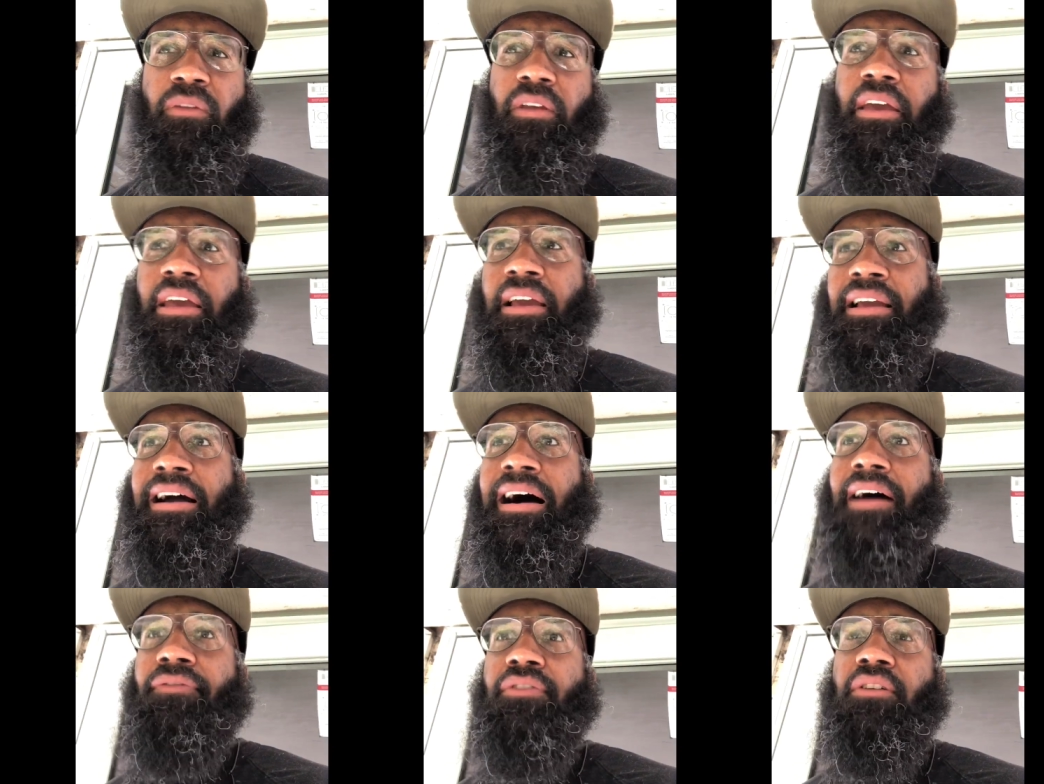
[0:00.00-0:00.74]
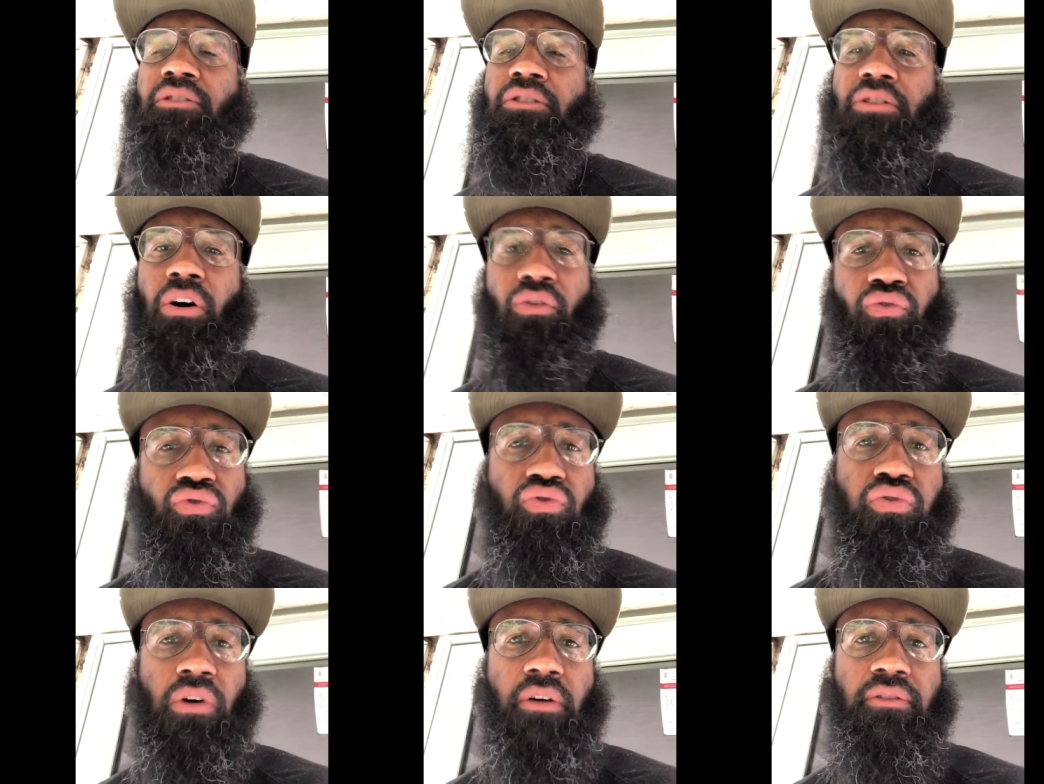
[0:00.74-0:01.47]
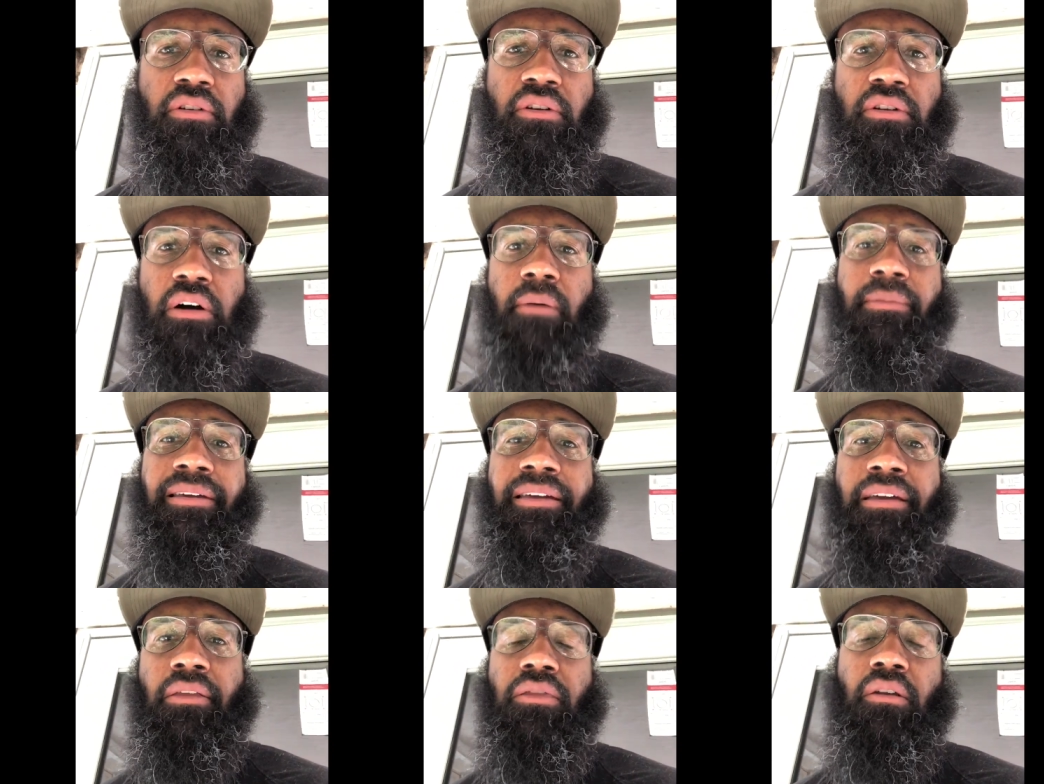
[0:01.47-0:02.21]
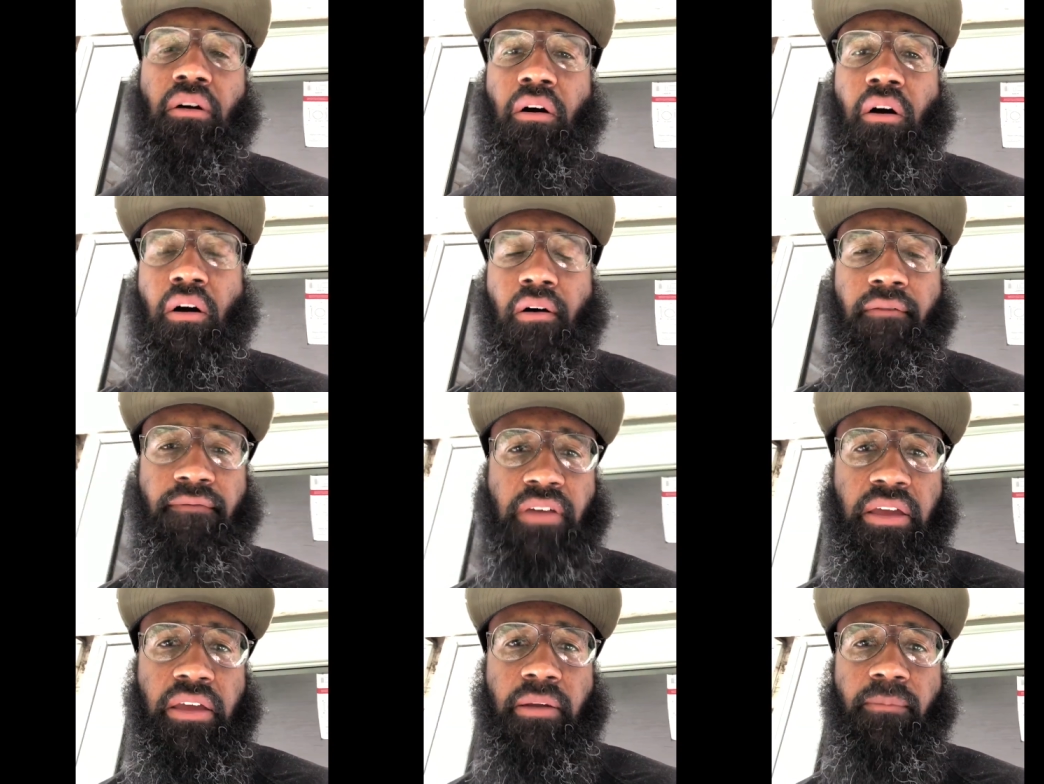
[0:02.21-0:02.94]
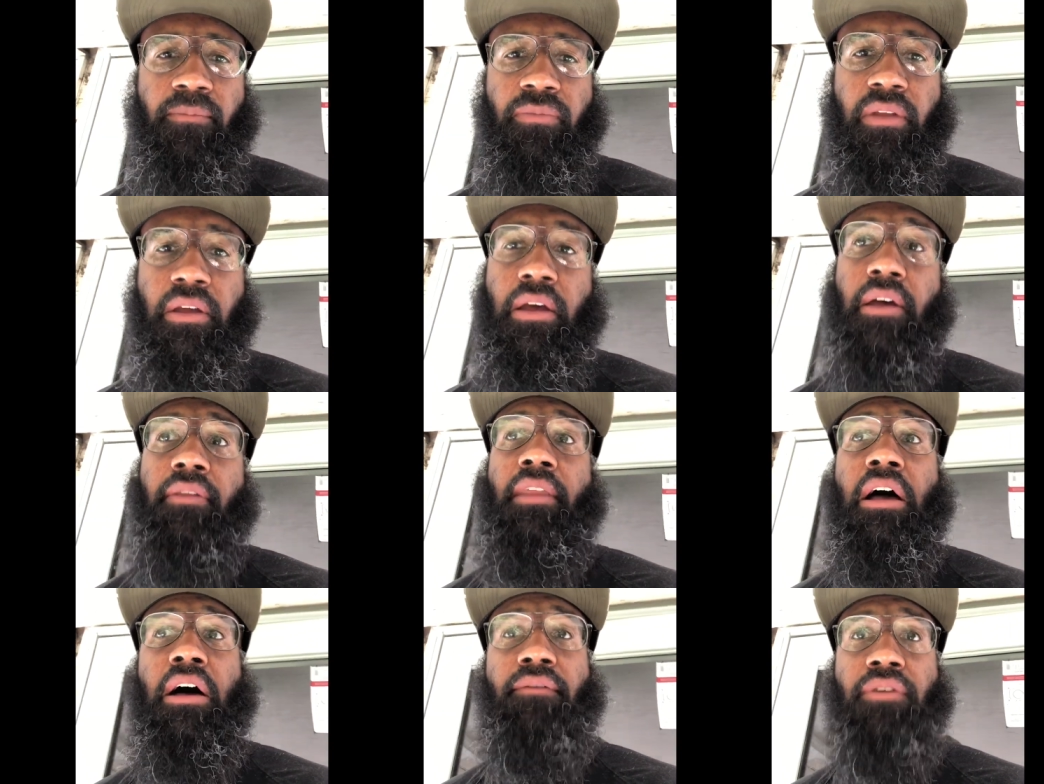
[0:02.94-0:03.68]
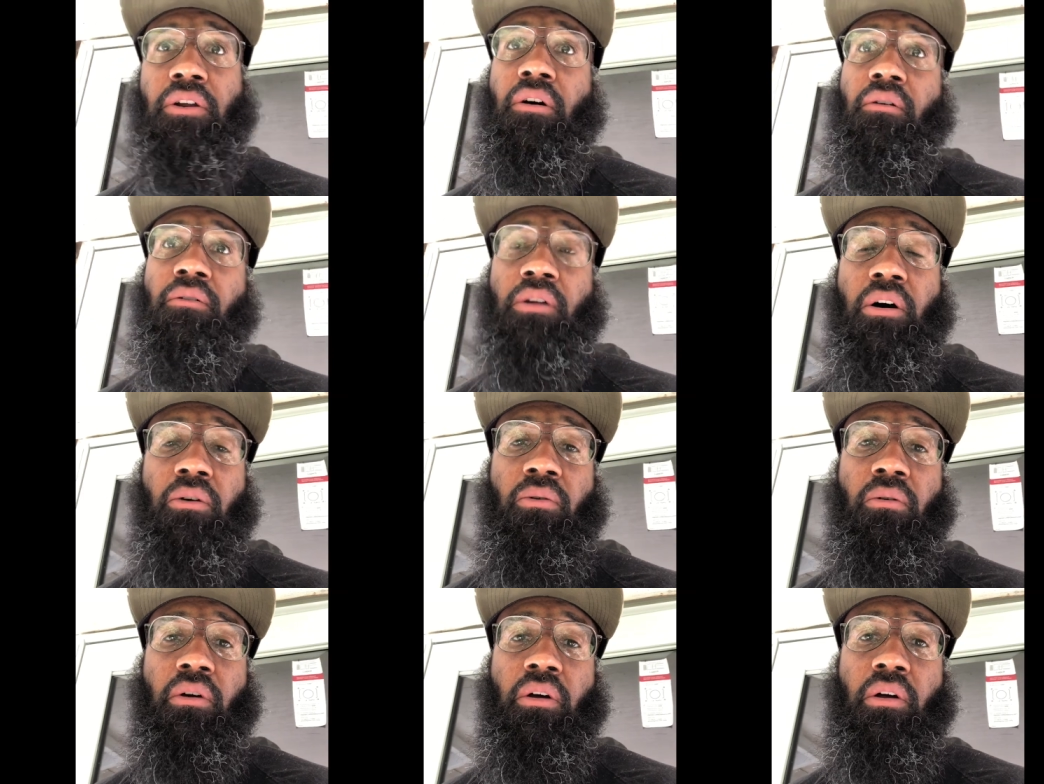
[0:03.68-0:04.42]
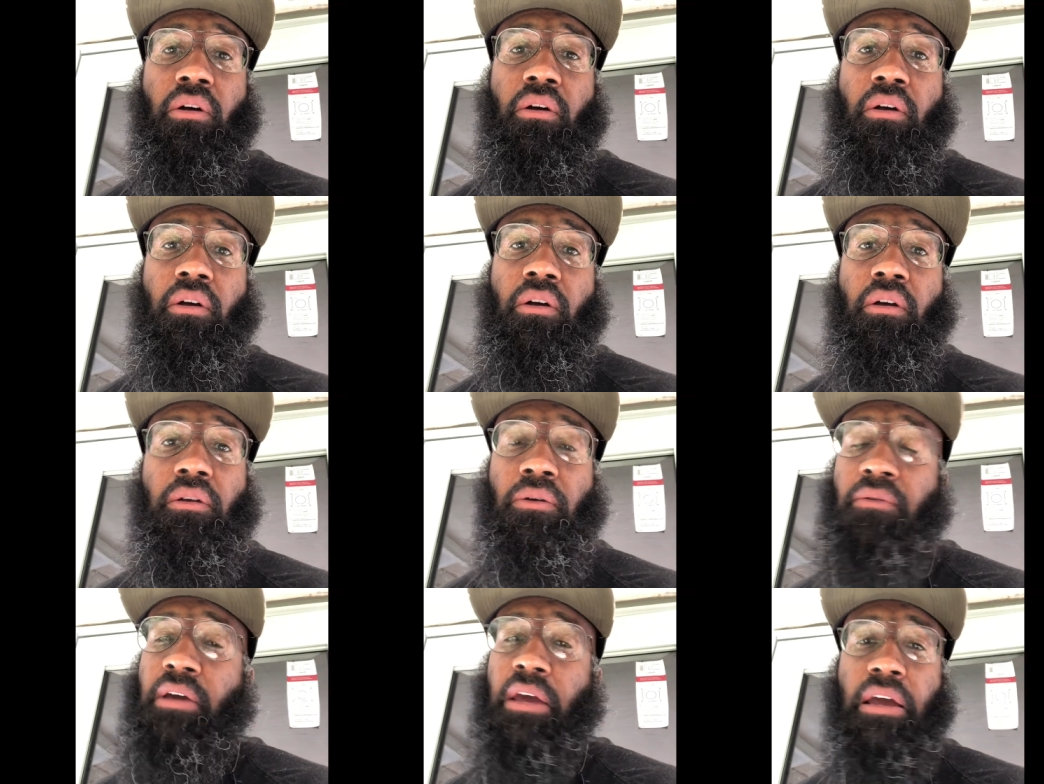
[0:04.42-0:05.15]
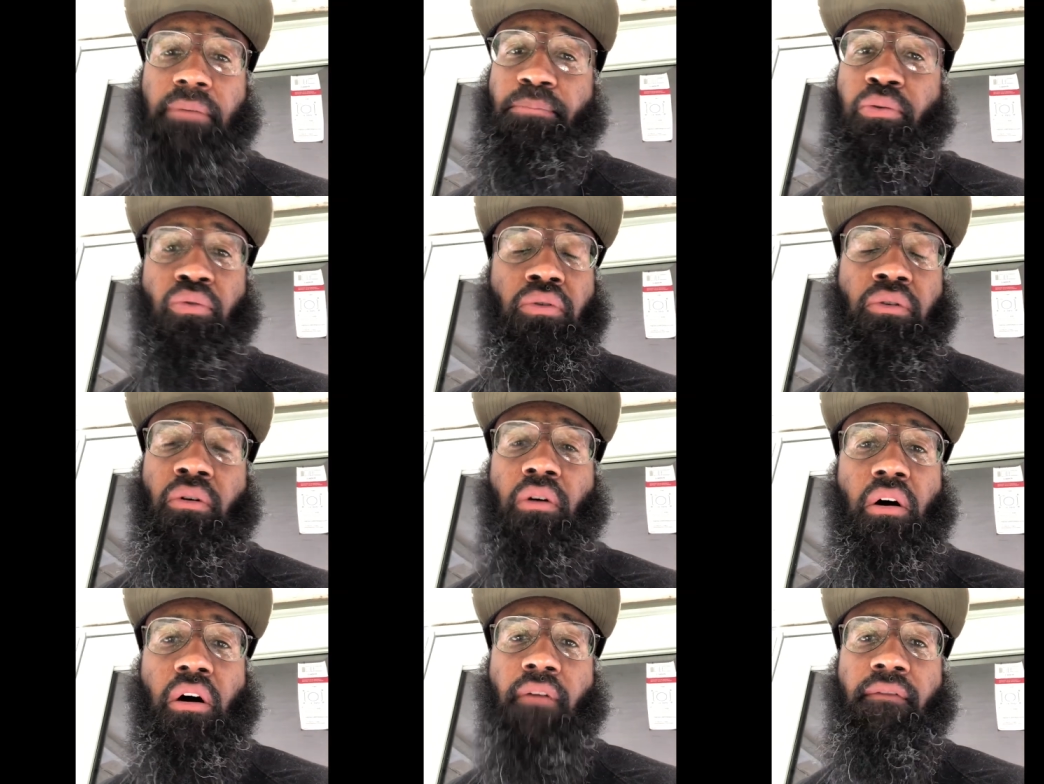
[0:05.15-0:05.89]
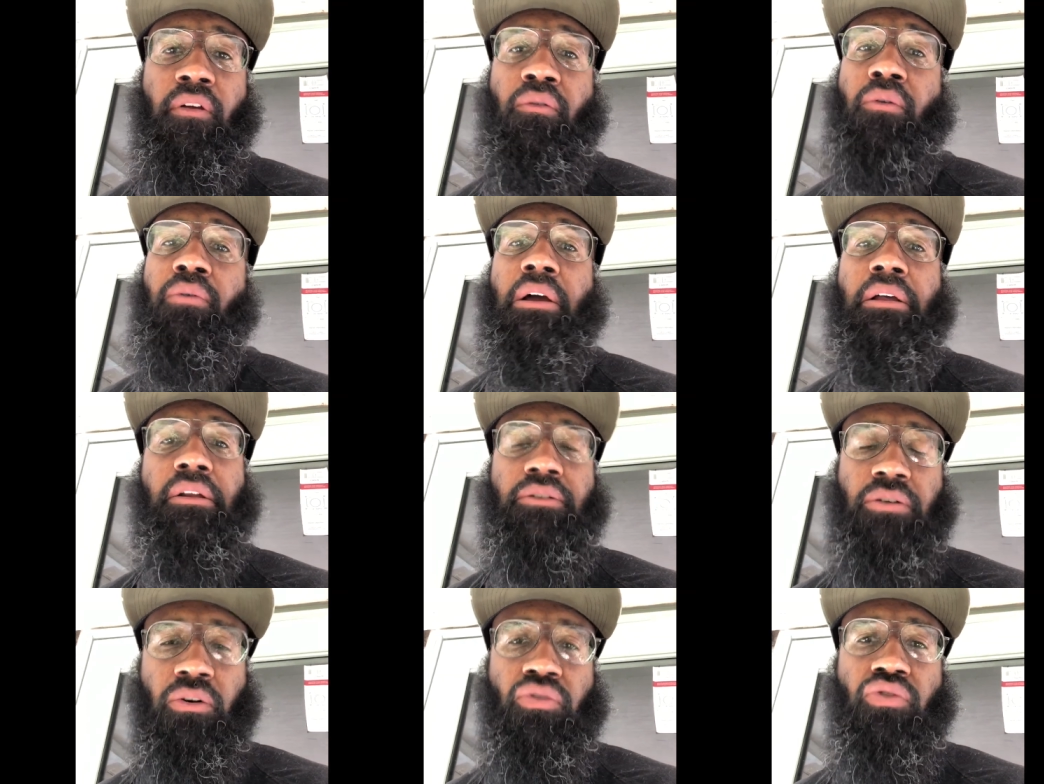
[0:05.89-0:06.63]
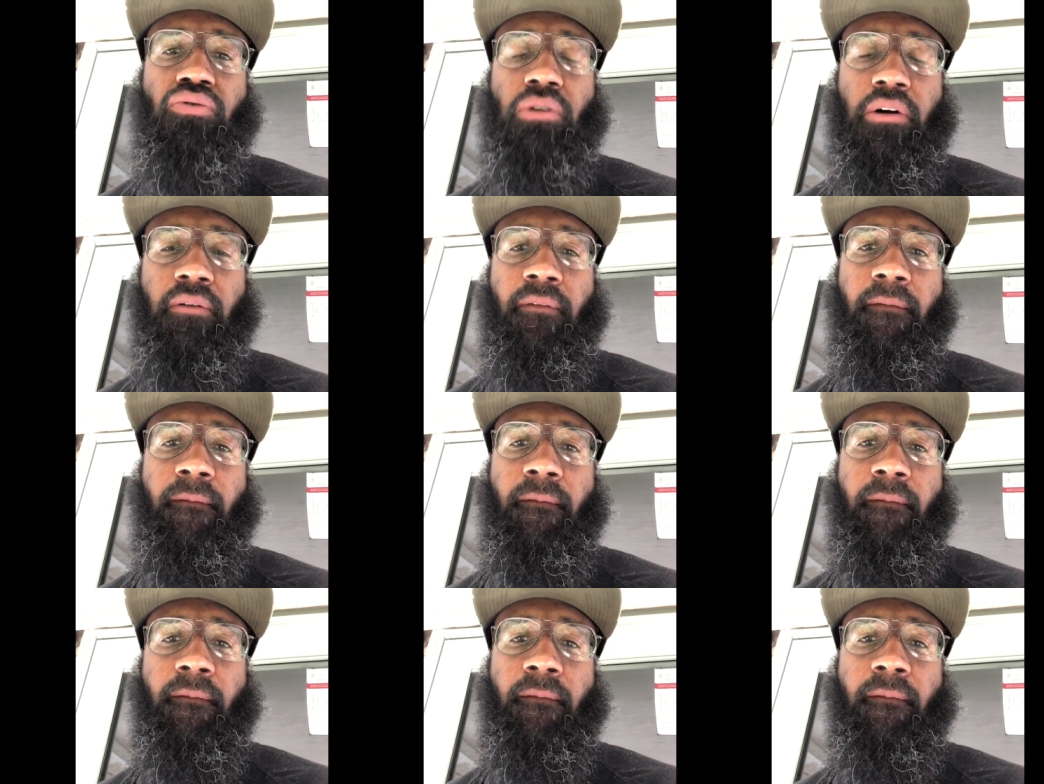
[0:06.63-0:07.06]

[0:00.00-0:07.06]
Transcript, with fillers: and got the tow truck to come and get the RV. Now, if you don't know, you can't pull no RV with a regular tow truck.